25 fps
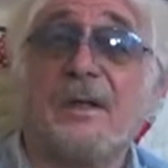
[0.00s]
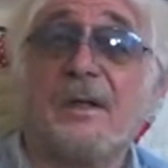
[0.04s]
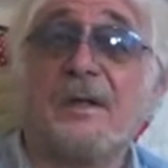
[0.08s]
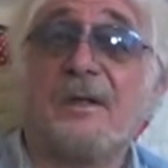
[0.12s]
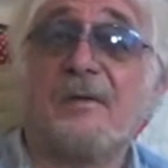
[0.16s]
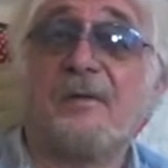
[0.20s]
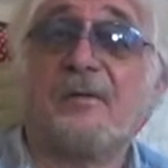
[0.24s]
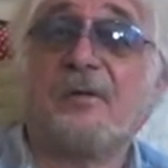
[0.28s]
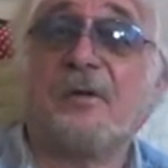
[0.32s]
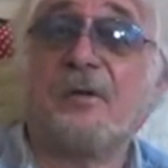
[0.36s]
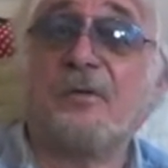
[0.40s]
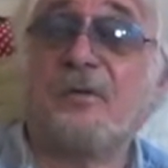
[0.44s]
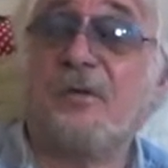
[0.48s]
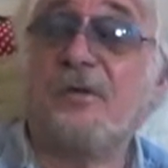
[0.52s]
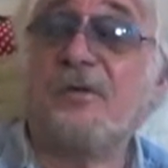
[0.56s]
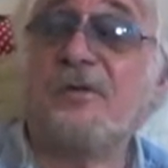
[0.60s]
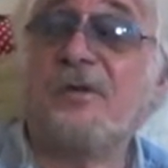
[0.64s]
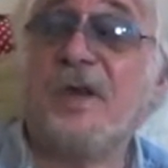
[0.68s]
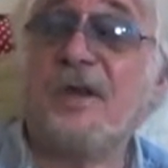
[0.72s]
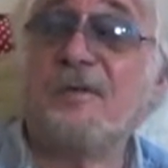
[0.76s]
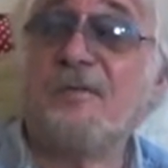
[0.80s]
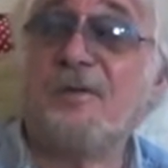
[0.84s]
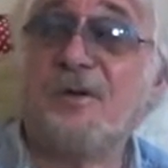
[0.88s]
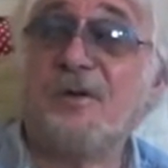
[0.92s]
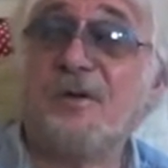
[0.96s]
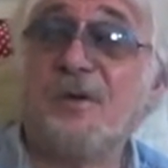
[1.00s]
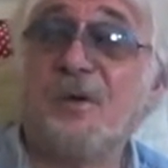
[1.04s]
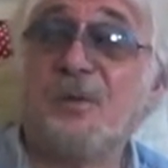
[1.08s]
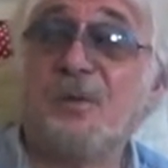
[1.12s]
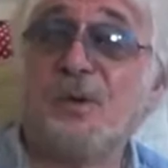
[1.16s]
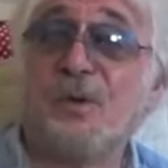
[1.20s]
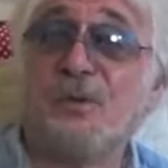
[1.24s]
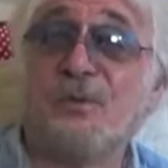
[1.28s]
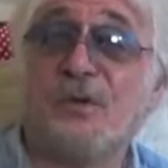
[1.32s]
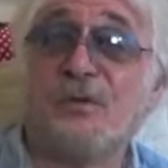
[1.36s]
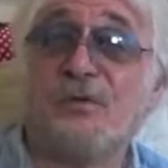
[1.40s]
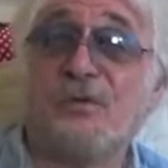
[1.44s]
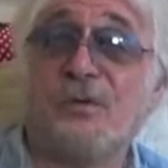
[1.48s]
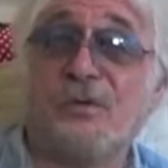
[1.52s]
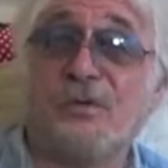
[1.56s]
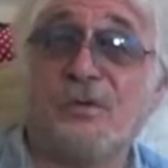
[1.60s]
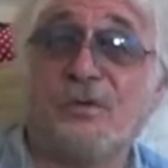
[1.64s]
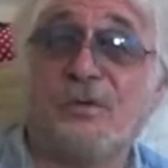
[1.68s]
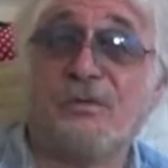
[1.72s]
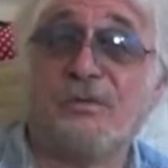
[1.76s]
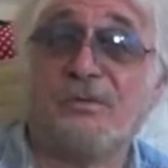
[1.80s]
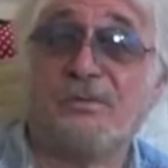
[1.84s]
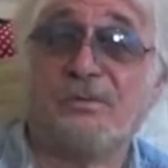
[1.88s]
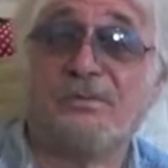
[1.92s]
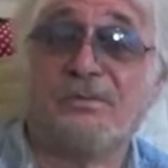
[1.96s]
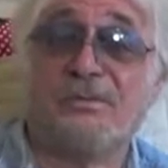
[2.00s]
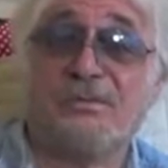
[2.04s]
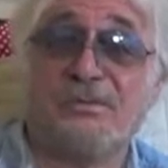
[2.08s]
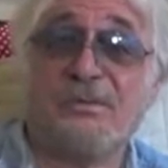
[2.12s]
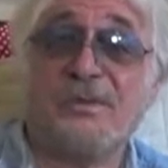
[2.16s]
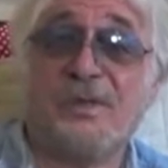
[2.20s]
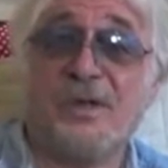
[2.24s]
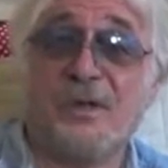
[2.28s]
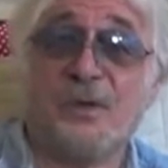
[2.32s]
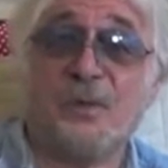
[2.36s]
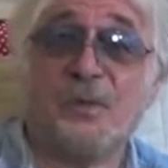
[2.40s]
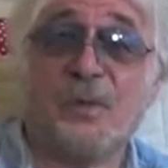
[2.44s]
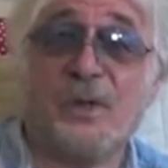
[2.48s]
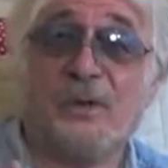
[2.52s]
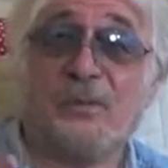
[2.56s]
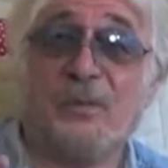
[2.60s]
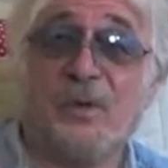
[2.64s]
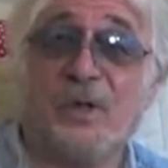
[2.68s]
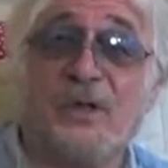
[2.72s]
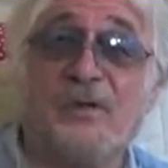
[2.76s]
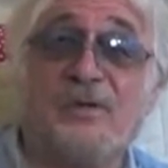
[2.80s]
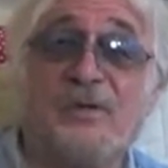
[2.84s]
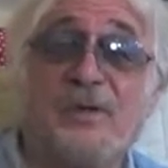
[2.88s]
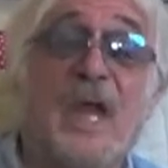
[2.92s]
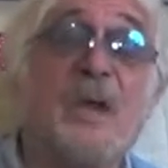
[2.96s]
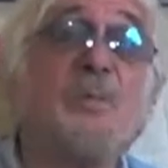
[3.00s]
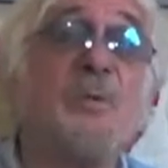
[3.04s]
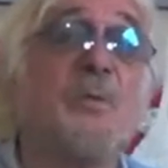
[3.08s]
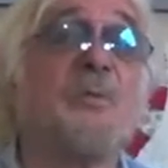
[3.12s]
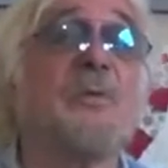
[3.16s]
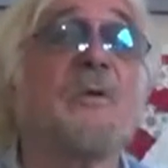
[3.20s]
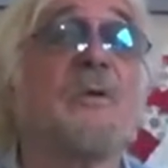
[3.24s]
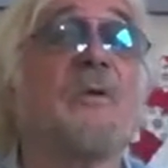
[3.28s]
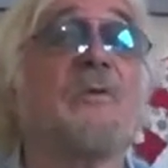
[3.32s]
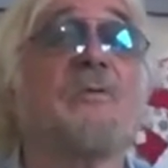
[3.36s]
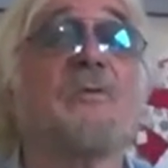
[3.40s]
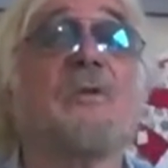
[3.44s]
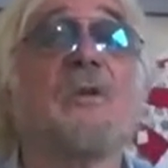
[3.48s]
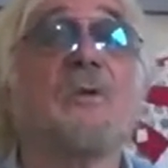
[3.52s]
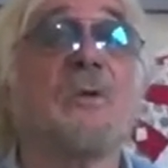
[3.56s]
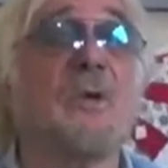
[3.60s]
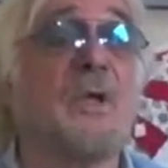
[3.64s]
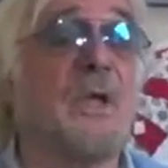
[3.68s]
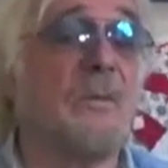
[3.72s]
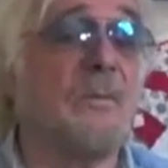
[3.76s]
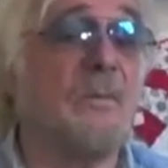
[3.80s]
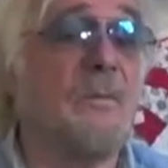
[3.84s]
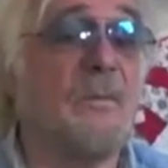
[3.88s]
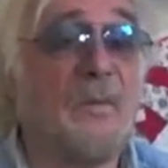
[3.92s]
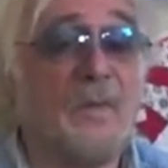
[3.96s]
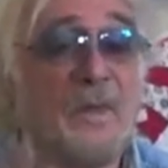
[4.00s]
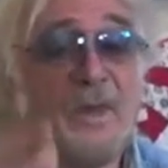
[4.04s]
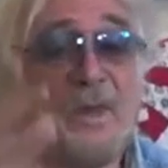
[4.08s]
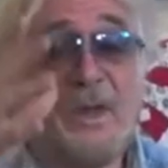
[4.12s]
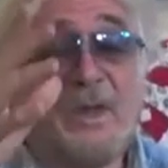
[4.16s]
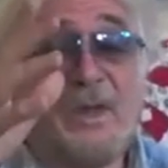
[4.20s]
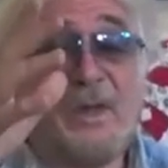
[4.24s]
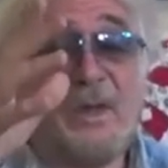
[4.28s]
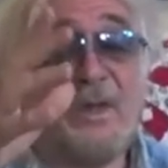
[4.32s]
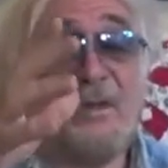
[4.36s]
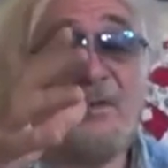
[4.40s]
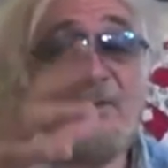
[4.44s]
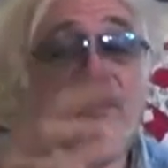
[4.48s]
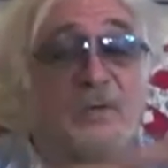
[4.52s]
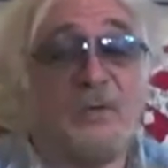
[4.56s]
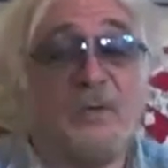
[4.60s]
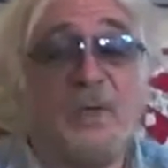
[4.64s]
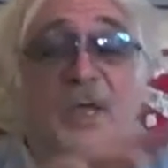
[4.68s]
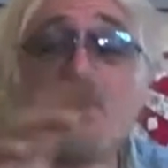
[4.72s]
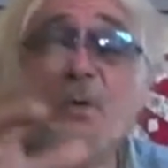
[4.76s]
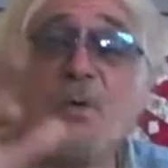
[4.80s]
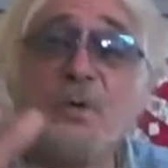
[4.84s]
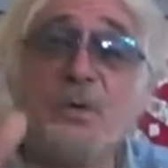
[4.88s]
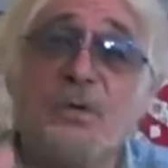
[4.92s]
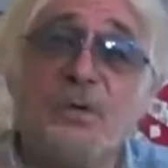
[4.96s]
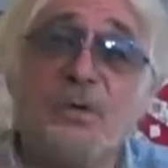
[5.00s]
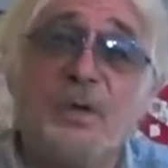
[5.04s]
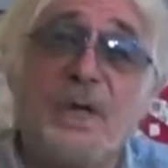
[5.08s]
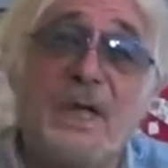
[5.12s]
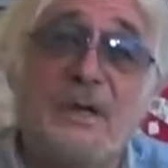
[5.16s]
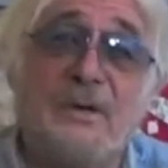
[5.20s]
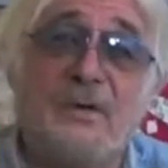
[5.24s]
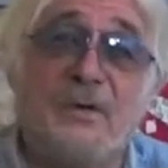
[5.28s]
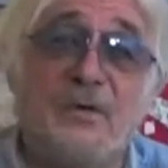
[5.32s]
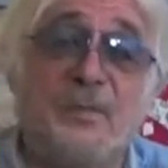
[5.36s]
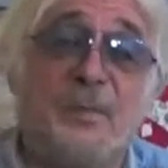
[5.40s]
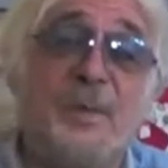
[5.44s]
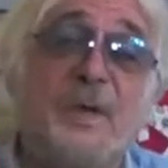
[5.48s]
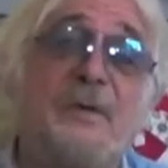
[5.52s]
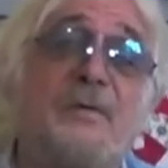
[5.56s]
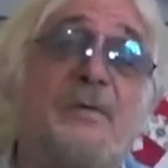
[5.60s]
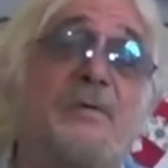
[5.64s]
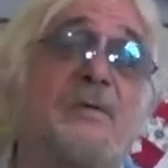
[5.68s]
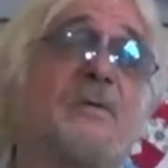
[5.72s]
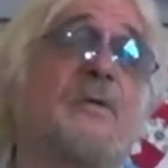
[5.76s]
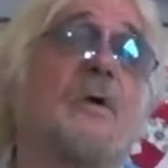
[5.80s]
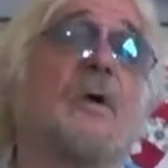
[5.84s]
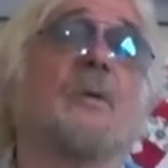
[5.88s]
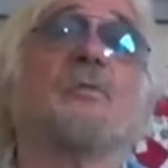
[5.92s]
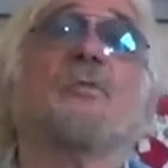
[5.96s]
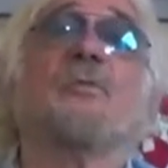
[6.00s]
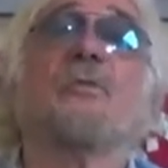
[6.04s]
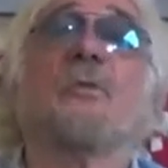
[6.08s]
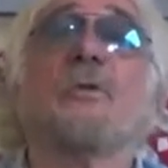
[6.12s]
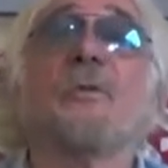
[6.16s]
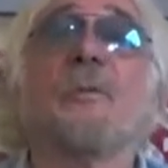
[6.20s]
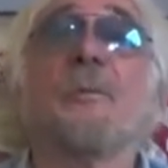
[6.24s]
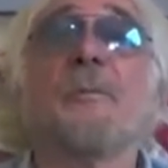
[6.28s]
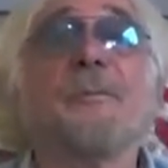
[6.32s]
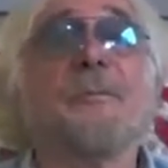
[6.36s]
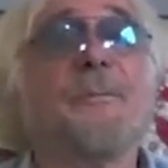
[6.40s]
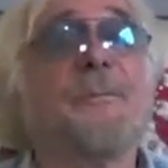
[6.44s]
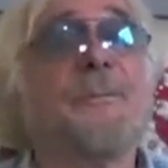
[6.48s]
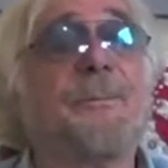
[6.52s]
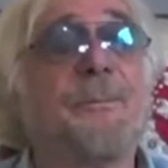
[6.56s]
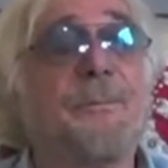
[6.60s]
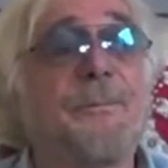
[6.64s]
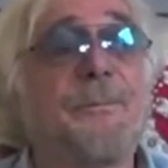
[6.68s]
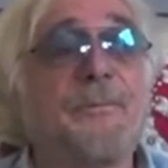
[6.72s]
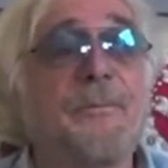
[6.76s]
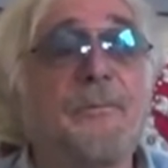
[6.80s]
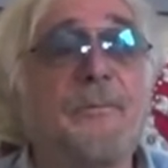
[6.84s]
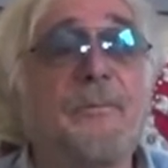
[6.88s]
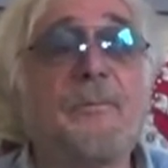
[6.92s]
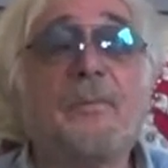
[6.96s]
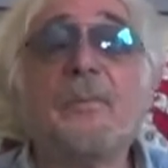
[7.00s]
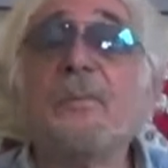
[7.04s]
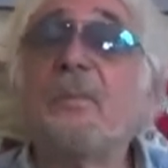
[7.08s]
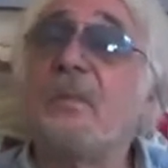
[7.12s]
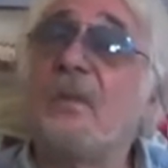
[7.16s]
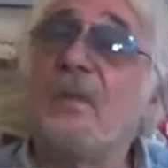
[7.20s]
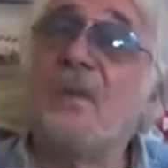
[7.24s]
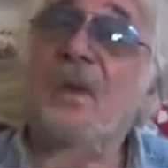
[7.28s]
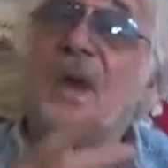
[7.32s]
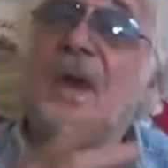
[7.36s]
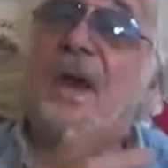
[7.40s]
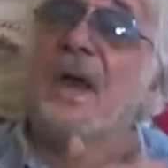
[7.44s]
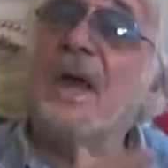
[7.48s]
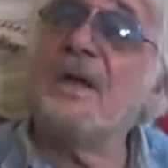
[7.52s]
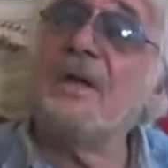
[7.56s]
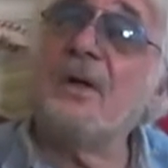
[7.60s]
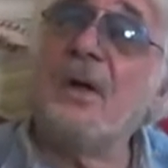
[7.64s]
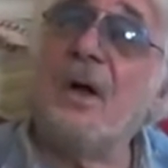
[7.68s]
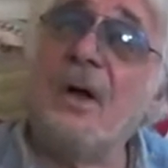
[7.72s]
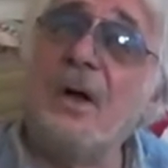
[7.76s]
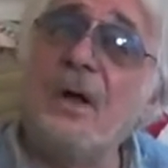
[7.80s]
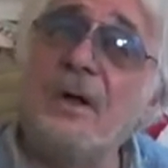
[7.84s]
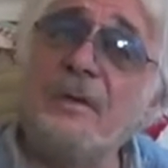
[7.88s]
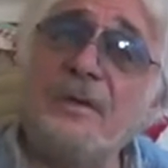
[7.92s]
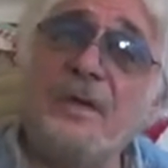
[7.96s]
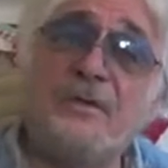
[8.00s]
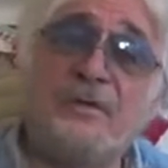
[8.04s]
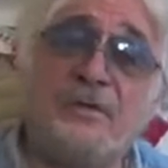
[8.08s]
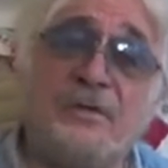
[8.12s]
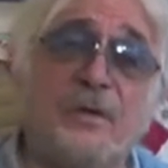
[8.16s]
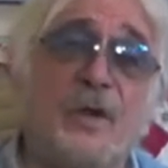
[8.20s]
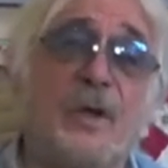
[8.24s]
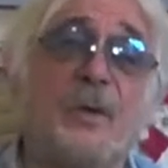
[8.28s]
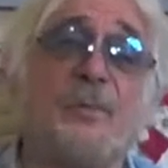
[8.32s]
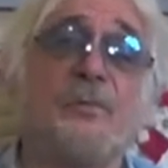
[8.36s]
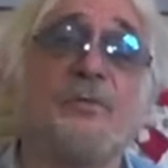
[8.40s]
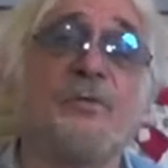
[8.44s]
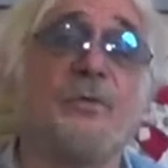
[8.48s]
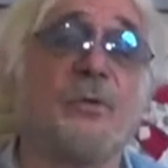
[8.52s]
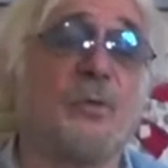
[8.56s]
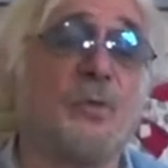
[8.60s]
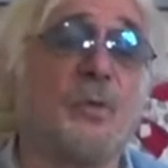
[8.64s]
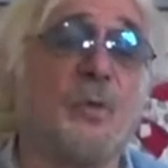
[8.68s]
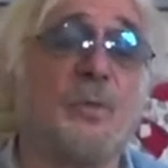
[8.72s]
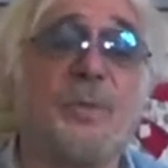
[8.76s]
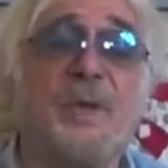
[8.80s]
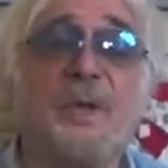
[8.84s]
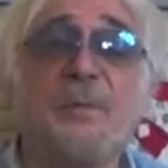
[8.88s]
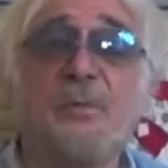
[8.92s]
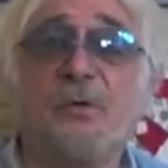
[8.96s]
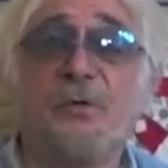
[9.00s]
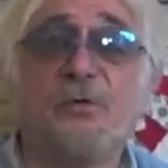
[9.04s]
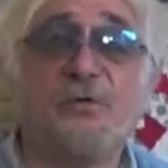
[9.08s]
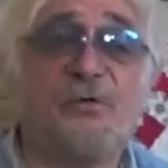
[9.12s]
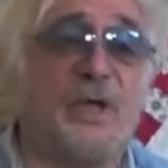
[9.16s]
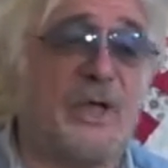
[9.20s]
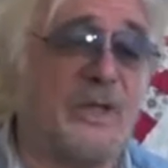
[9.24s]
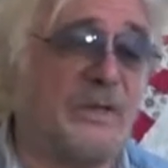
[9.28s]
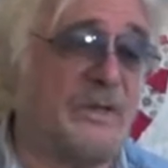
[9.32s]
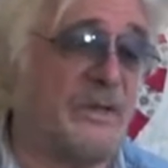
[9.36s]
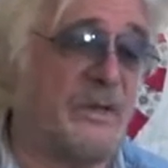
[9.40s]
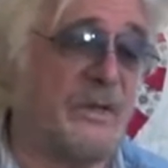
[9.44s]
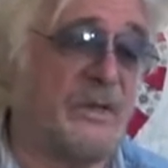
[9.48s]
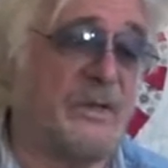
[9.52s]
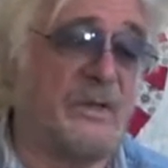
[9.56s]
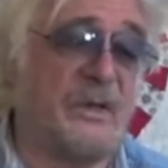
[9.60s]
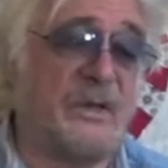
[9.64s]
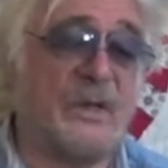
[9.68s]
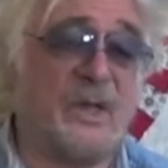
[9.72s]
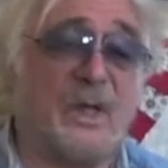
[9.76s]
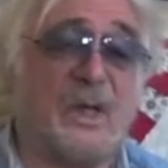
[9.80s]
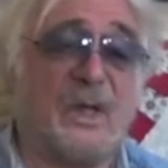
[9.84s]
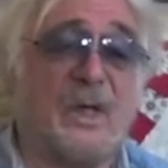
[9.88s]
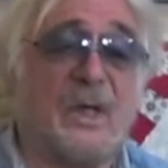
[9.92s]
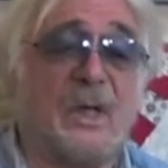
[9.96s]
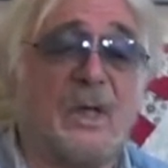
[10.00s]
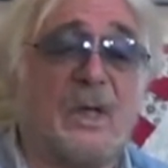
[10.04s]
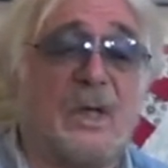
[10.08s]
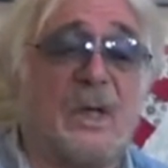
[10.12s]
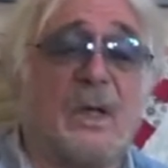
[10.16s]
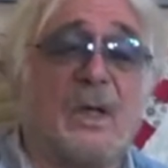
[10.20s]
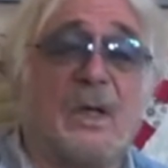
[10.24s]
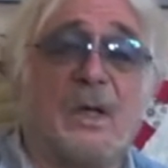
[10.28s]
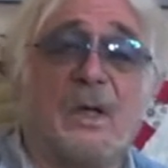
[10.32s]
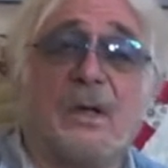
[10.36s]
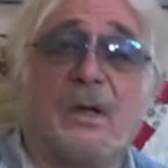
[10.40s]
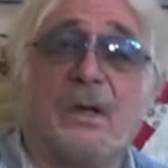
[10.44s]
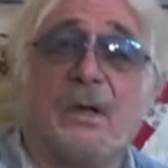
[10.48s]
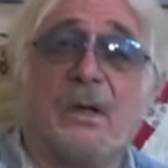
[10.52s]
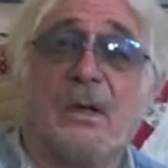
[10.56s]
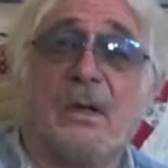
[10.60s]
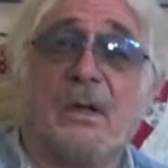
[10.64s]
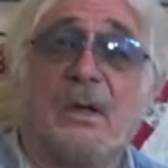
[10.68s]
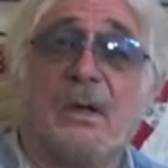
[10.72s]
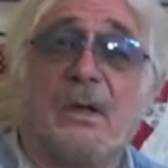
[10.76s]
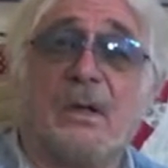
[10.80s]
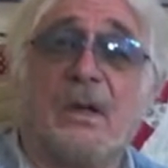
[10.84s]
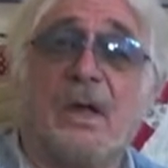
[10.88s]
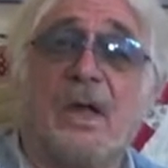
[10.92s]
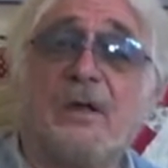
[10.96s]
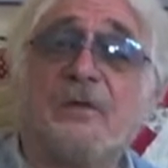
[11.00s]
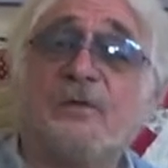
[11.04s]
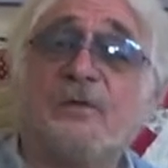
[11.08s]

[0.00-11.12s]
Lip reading: So just have a look at what Richard will, what he's capable of doing. So he will create this piece of sculpture. And on this sculpture will be projected a